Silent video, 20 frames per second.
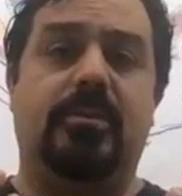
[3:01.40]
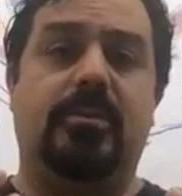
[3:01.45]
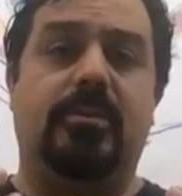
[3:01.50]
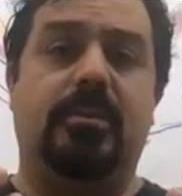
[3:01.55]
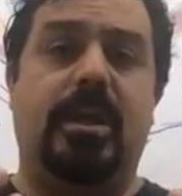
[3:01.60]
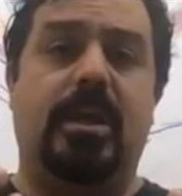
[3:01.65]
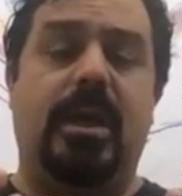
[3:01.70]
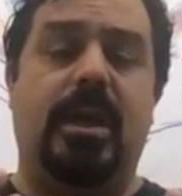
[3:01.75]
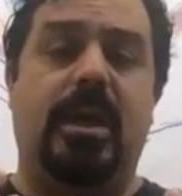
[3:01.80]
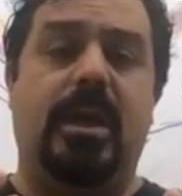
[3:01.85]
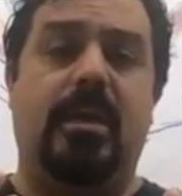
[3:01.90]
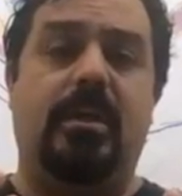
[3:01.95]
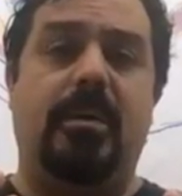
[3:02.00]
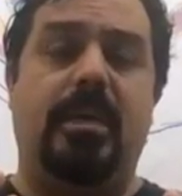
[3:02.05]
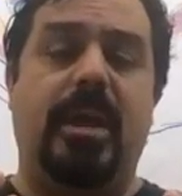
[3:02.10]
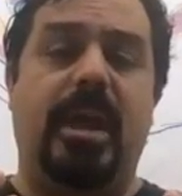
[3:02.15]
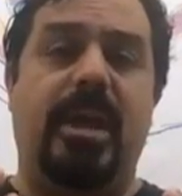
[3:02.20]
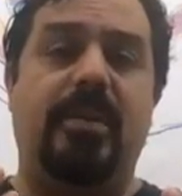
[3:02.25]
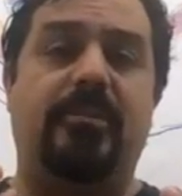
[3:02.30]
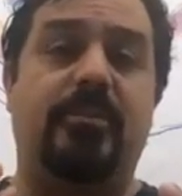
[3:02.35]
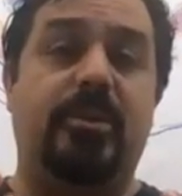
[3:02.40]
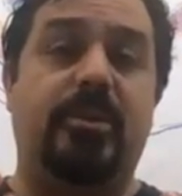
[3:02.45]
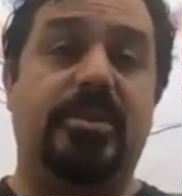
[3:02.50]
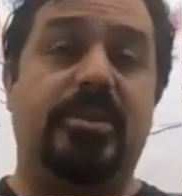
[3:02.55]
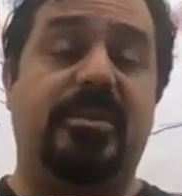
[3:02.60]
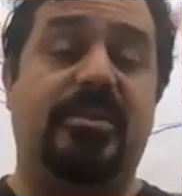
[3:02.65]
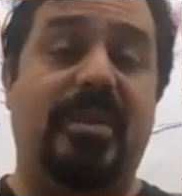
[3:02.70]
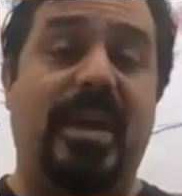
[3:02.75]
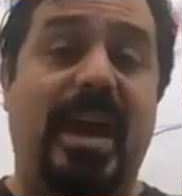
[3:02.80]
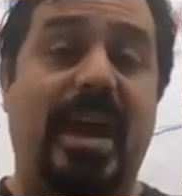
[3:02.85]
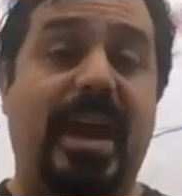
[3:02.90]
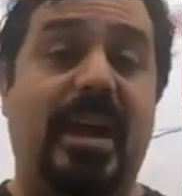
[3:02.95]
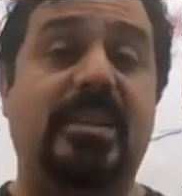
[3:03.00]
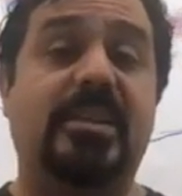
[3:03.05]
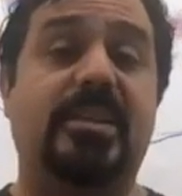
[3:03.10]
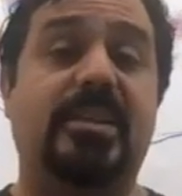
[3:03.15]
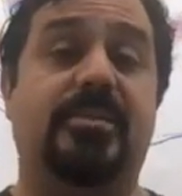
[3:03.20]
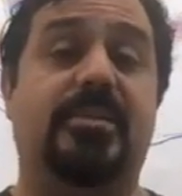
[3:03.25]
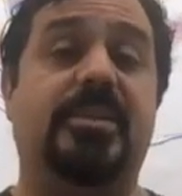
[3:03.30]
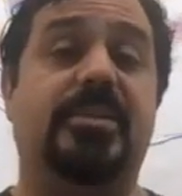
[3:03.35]
efforts of
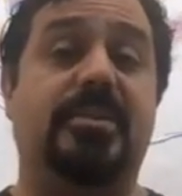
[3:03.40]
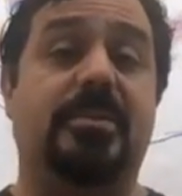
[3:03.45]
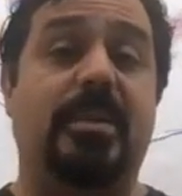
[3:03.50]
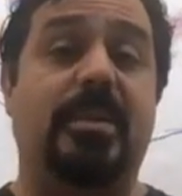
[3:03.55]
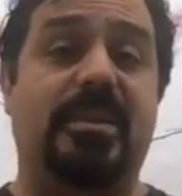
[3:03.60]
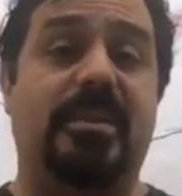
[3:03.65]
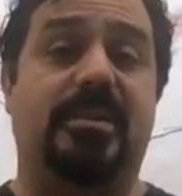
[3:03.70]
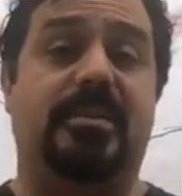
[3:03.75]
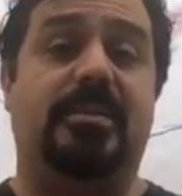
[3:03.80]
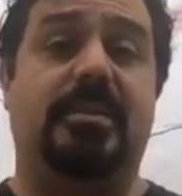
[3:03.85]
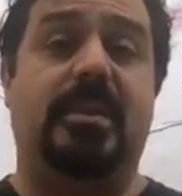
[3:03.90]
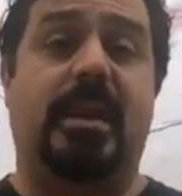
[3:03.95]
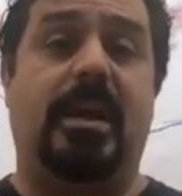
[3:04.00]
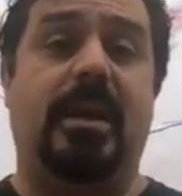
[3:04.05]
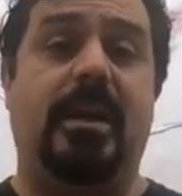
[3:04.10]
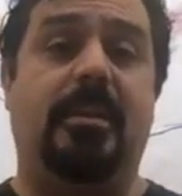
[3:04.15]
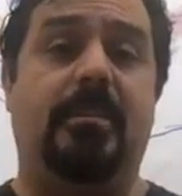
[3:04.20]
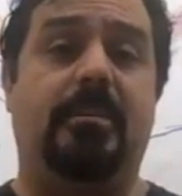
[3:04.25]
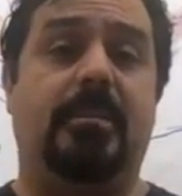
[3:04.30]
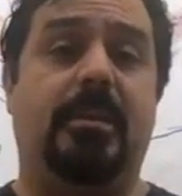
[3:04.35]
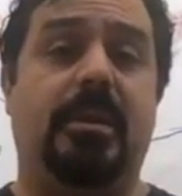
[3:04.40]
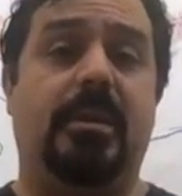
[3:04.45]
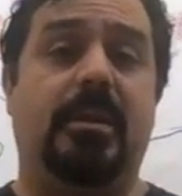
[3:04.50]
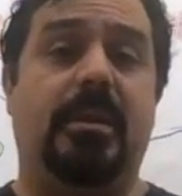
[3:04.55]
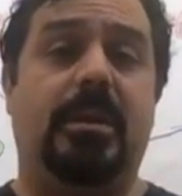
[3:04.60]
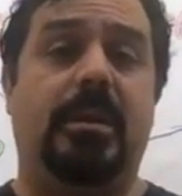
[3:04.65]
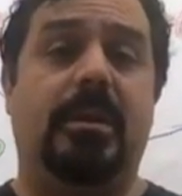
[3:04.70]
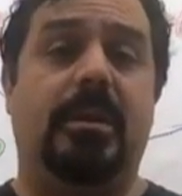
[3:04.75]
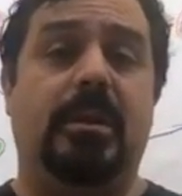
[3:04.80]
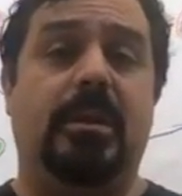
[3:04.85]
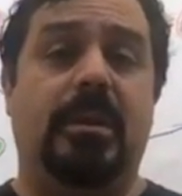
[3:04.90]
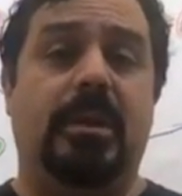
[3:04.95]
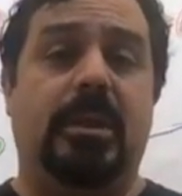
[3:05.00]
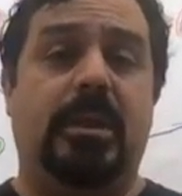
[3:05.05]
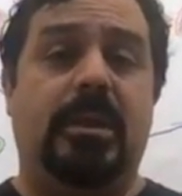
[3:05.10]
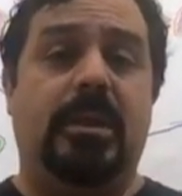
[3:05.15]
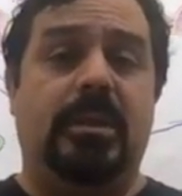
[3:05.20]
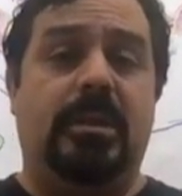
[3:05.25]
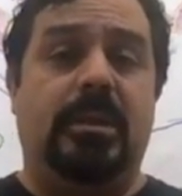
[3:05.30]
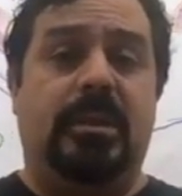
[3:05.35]
activism at this time,
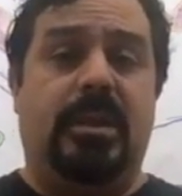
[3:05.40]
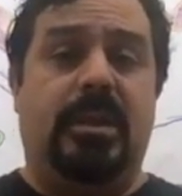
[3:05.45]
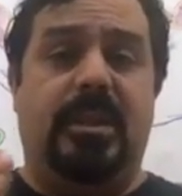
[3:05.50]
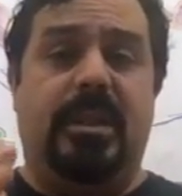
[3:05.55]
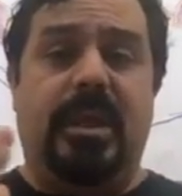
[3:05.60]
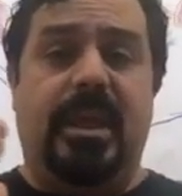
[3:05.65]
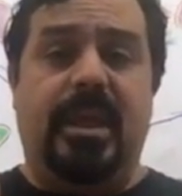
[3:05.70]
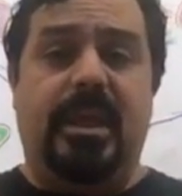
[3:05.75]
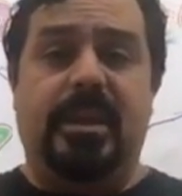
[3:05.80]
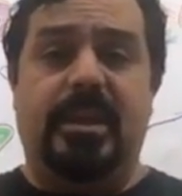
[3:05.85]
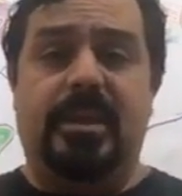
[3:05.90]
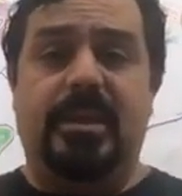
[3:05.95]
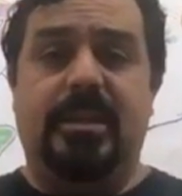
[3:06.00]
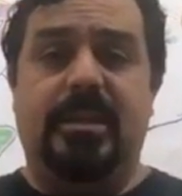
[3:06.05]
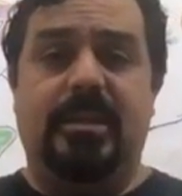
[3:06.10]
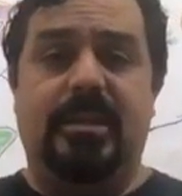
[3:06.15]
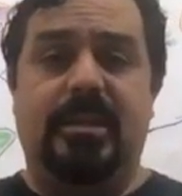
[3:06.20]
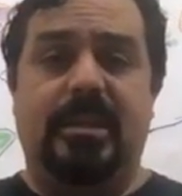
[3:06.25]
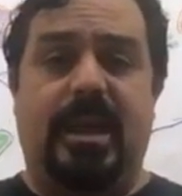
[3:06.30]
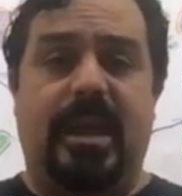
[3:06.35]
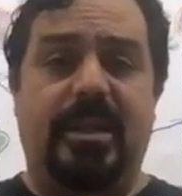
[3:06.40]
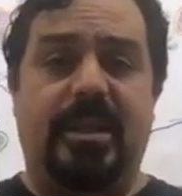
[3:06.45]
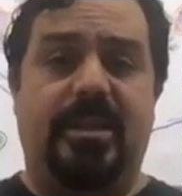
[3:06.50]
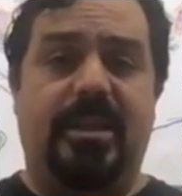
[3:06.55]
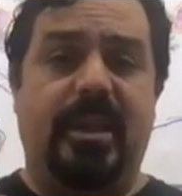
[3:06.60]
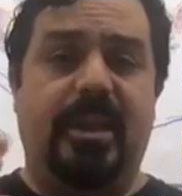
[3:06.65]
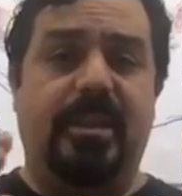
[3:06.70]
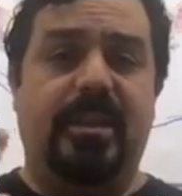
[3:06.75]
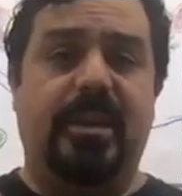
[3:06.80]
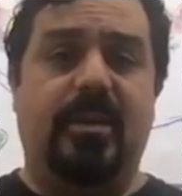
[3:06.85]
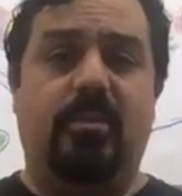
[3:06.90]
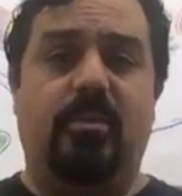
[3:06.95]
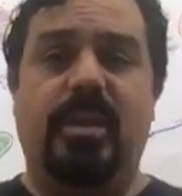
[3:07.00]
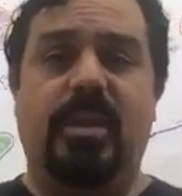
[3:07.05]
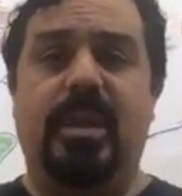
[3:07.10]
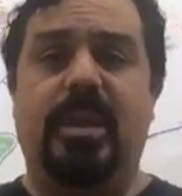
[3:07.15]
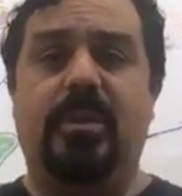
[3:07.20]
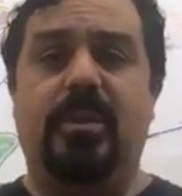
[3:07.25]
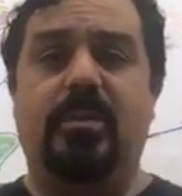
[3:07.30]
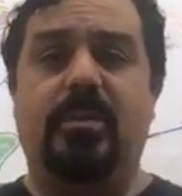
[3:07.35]
that I think that
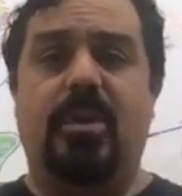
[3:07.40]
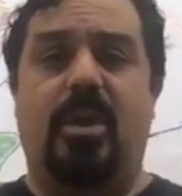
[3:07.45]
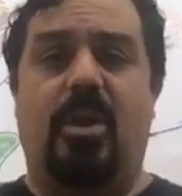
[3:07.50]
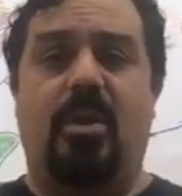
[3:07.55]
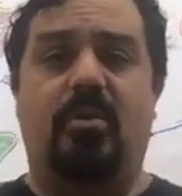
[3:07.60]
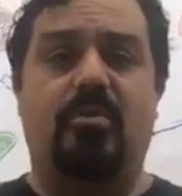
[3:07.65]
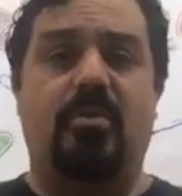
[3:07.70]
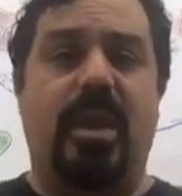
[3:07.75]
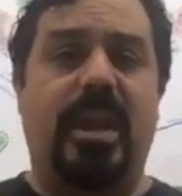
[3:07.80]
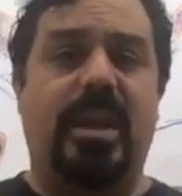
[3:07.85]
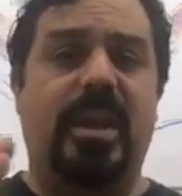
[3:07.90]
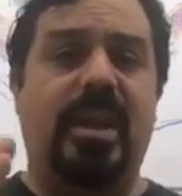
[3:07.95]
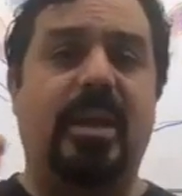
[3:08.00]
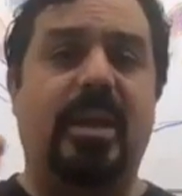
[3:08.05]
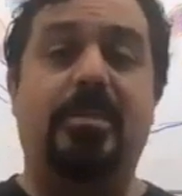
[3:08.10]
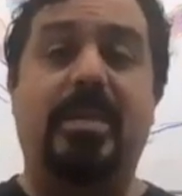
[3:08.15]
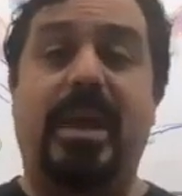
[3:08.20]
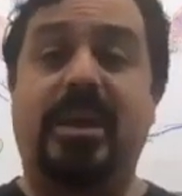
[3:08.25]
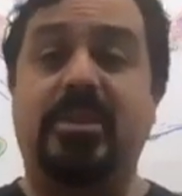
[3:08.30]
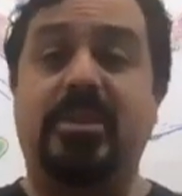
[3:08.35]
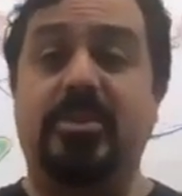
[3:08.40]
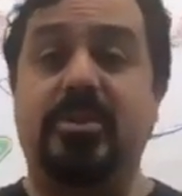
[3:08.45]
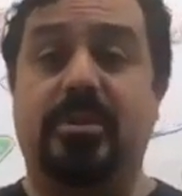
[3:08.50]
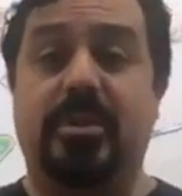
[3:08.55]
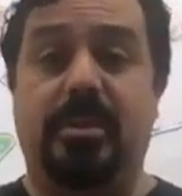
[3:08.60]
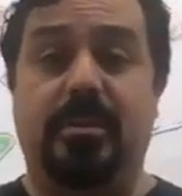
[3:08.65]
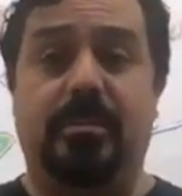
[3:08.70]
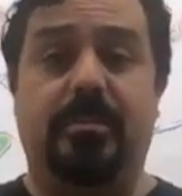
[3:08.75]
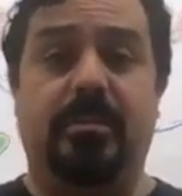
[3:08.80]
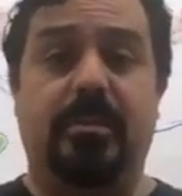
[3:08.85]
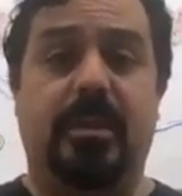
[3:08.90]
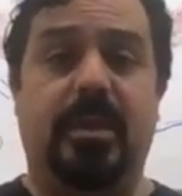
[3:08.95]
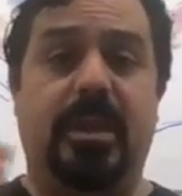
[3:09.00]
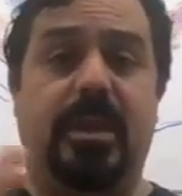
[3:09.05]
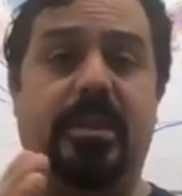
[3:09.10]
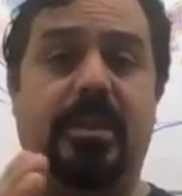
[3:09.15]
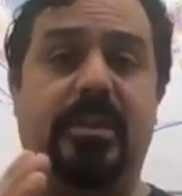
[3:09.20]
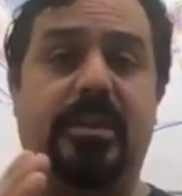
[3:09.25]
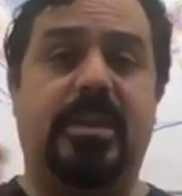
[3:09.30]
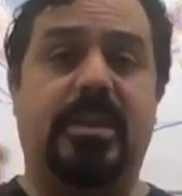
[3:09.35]
we are riding a pendulum
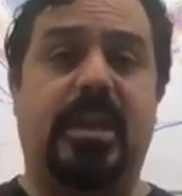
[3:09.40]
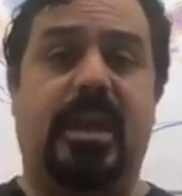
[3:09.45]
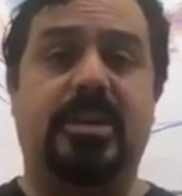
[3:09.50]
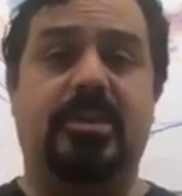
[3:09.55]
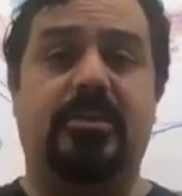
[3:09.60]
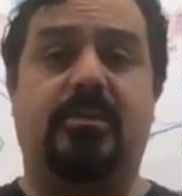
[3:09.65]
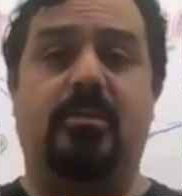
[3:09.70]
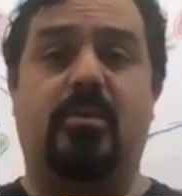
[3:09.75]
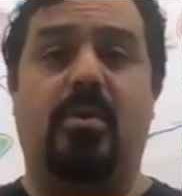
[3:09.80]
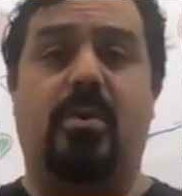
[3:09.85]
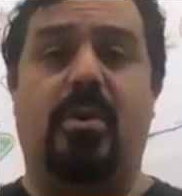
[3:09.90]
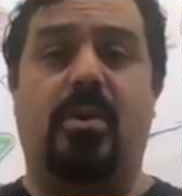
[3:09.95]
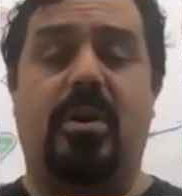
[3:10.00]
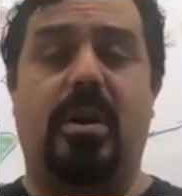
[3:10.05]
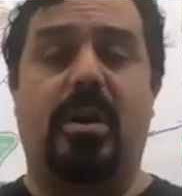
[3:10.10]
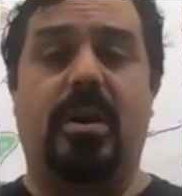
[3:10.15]
in this kind of work.